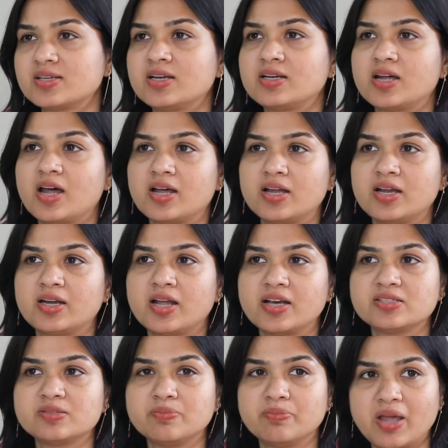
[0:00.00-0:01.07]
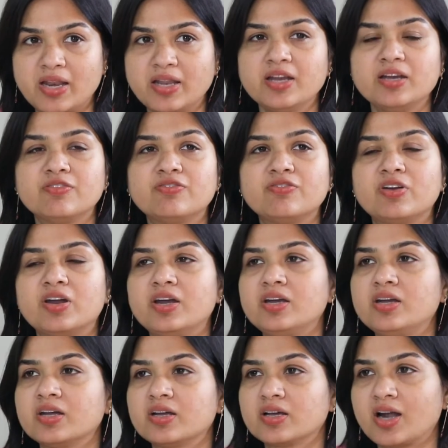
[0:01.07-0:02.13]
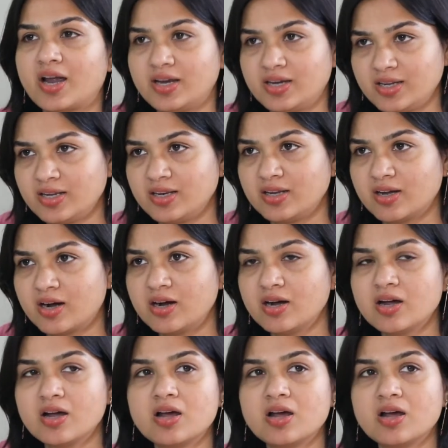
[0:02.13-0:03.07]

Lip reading: It has many different criteria